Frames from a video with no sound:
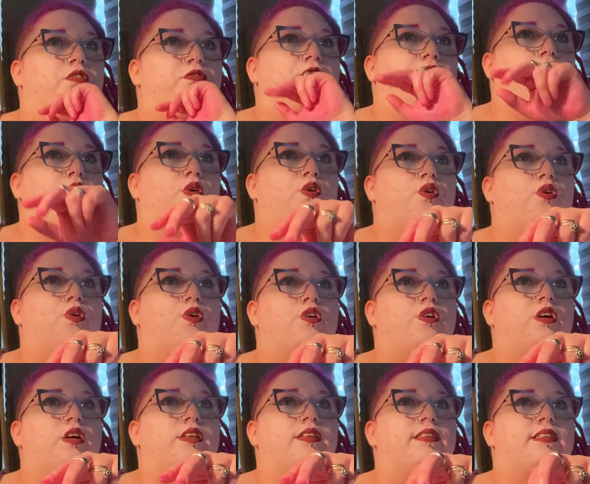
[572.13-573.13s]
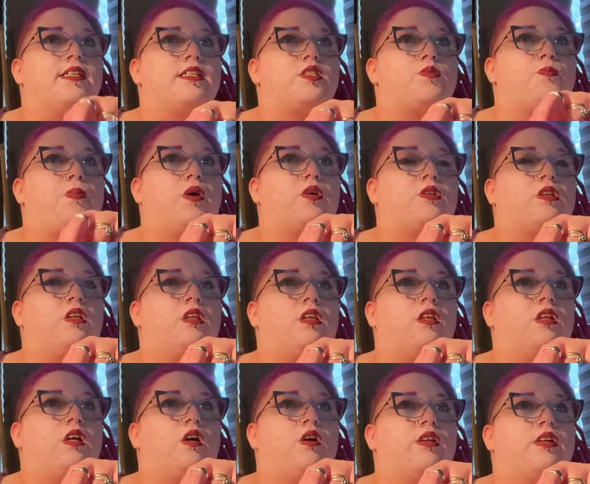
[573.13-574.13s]
for this
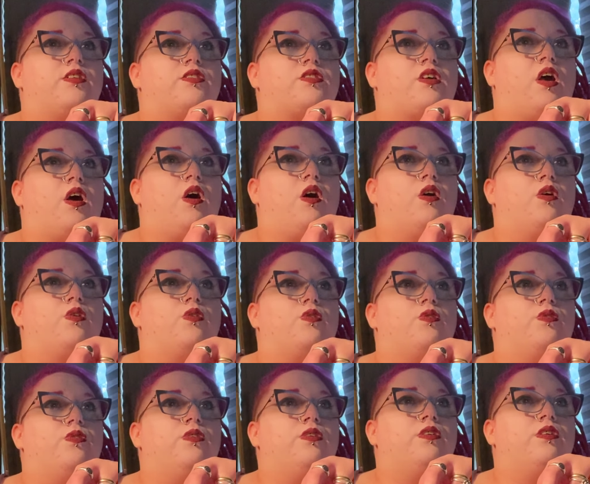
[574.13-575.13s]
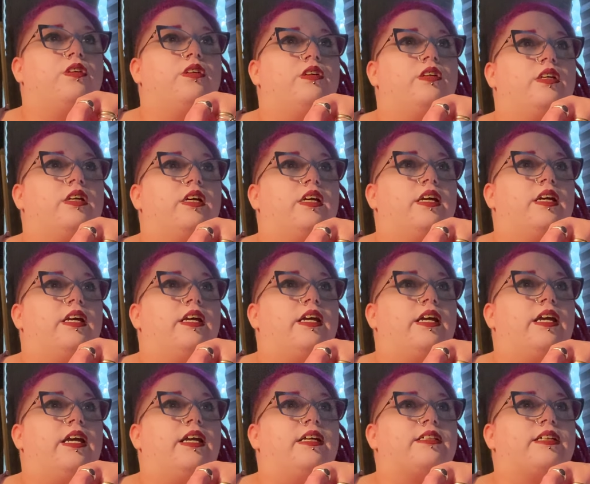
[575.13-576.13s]
bottle on its own,
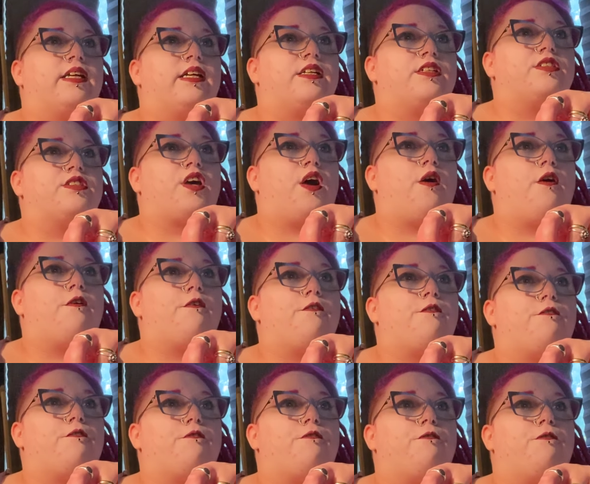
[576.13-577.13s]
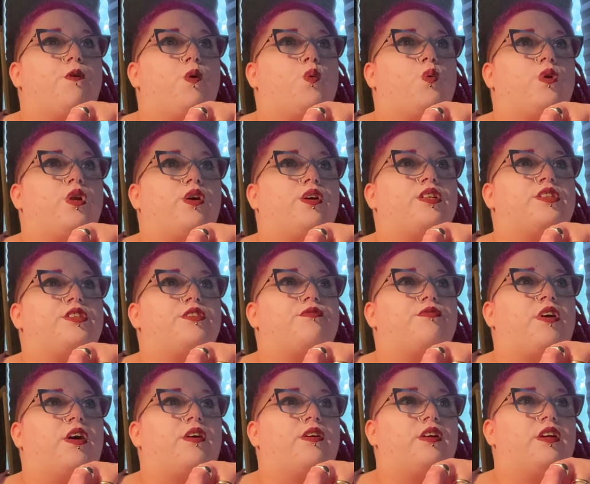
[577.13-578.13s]
it is
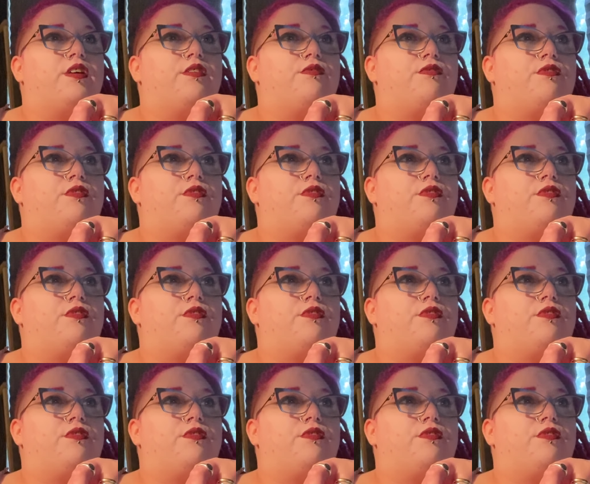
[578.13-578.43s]
£4.95,